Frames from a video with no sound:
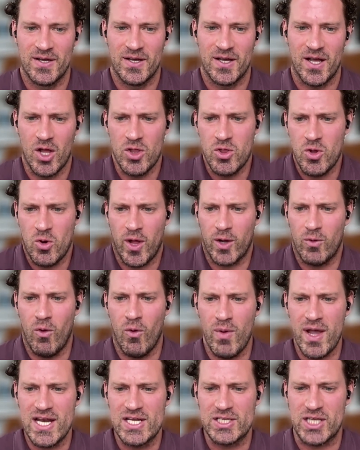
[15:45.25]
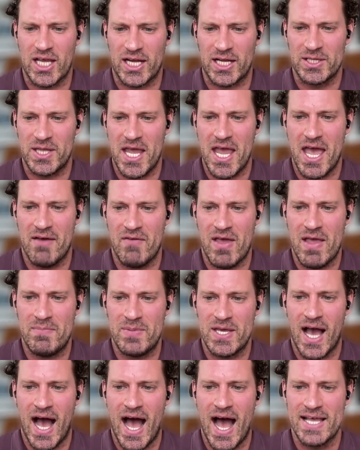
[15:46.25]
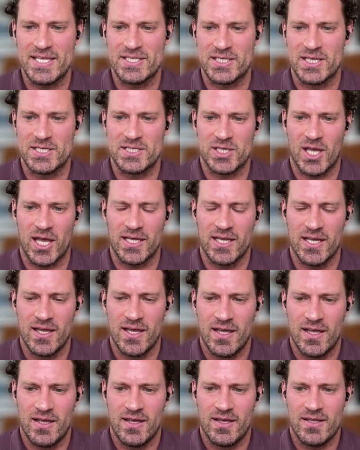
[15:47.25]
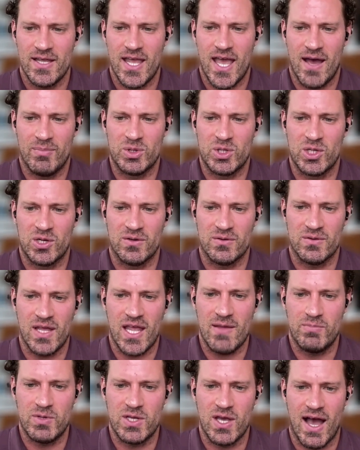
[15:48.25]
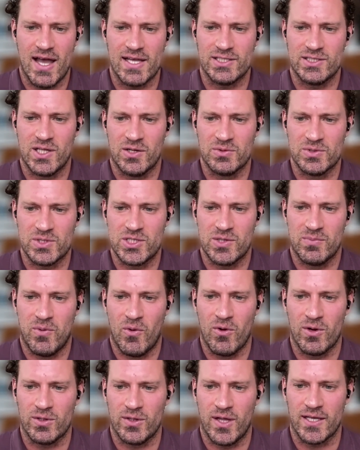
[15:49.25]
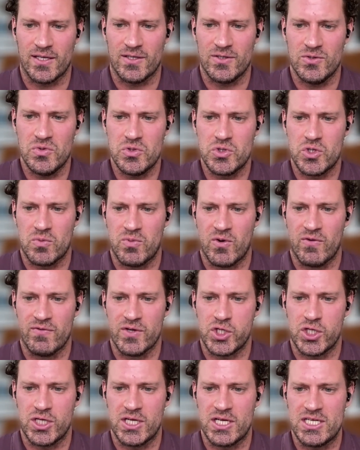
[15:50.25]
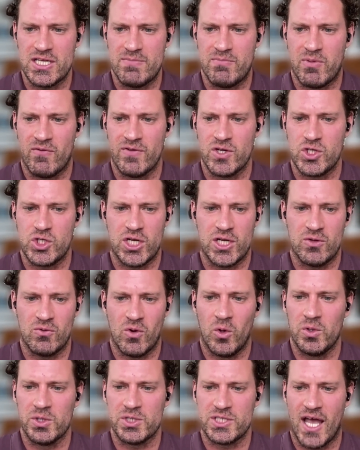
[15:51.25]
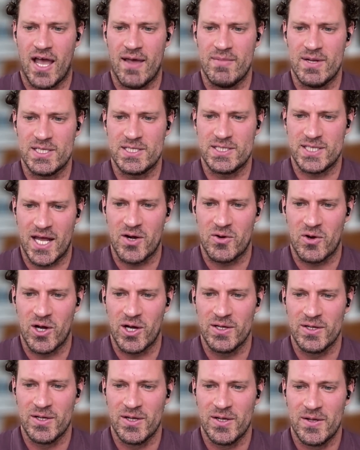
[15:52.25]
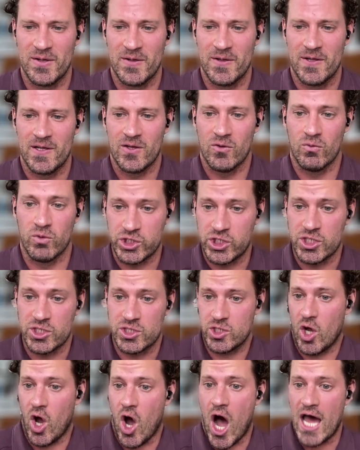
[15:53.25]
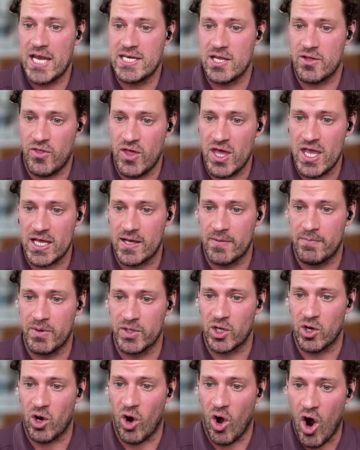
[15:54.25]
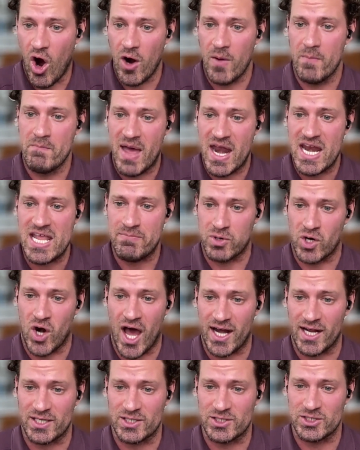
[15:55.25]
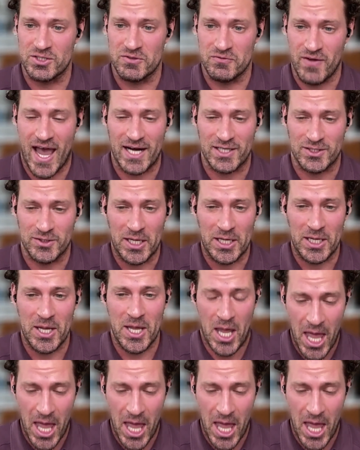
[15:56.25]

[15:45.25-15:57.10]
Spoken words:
And they're like, well, wait a second, they have APIs. And it's like, yeah, but their APIs don't support like user provisioning, deprovisioning, all the time, et cetera, which is odd to think, but there are many products, in fact, like